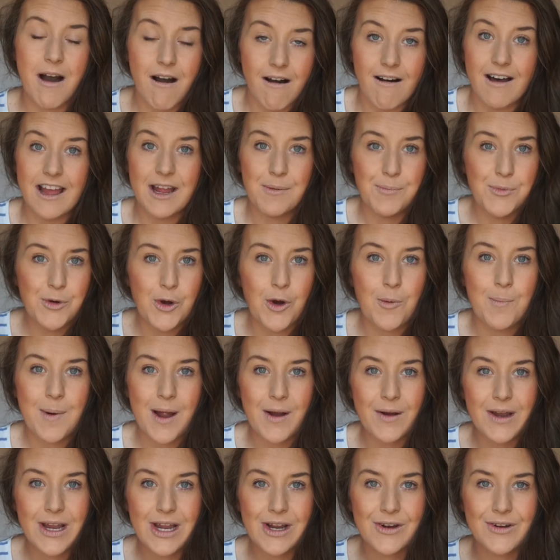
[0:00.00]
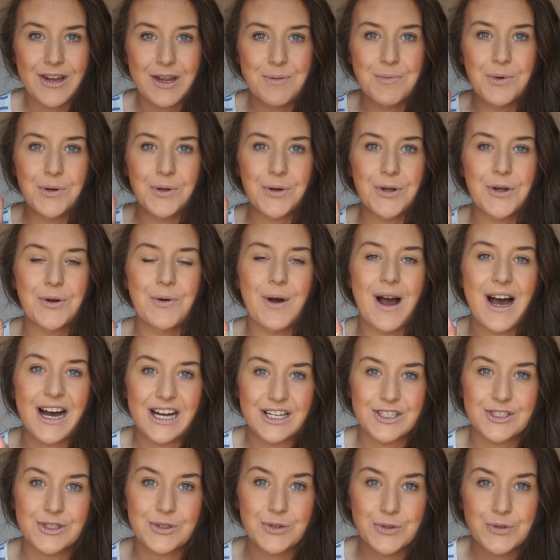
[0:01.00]
I am not barrier cream loyal
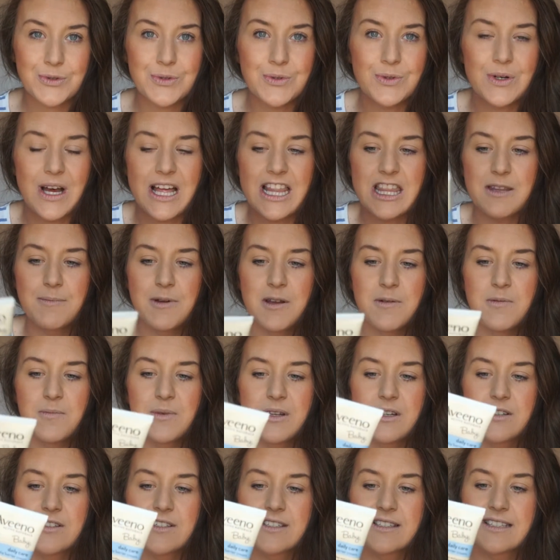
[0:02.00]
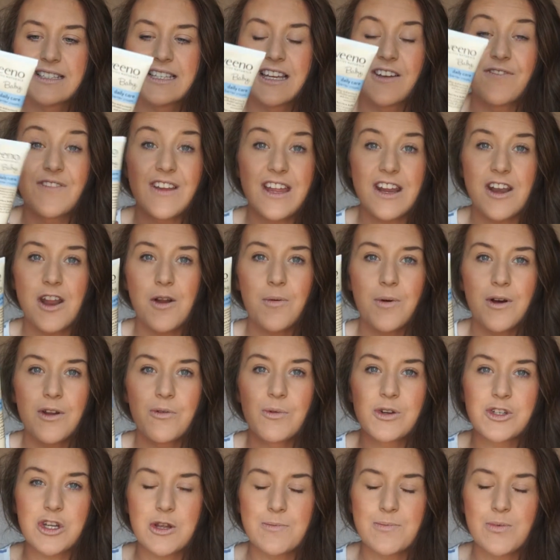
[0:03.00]
at all. At the moment we are using the Aveeno one,
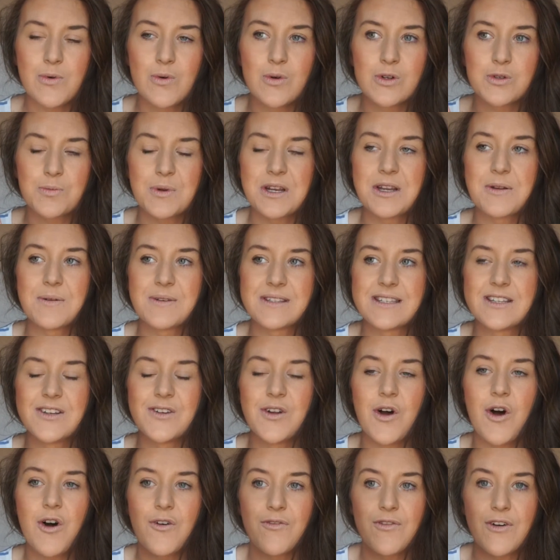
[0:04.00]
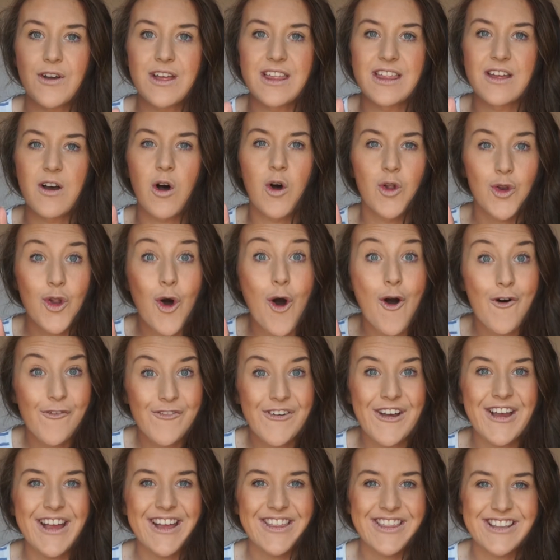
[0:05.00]
which I bought when it was on
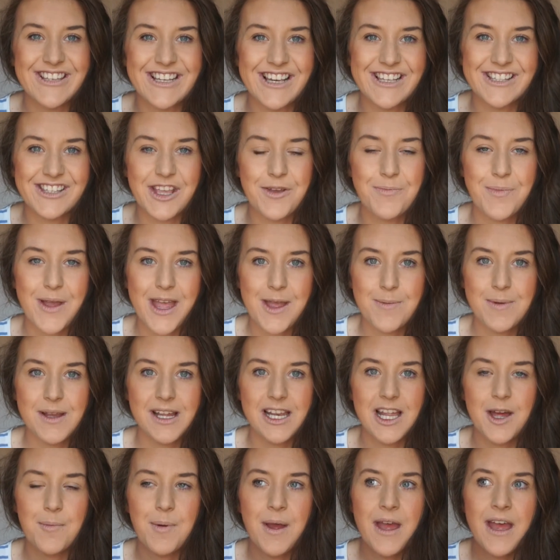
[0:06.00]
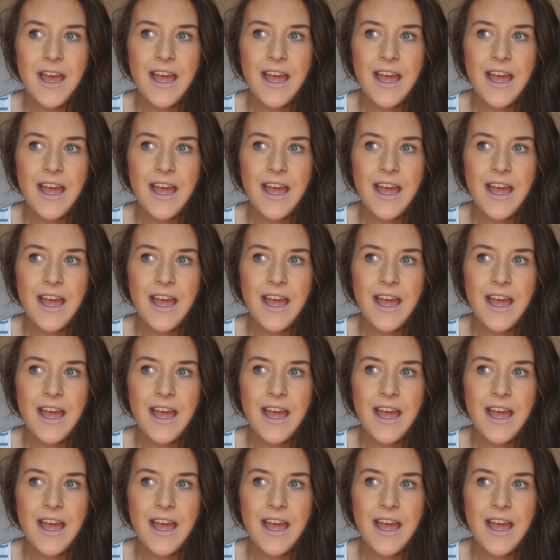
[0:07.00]
offer in the Tesco Baby Club.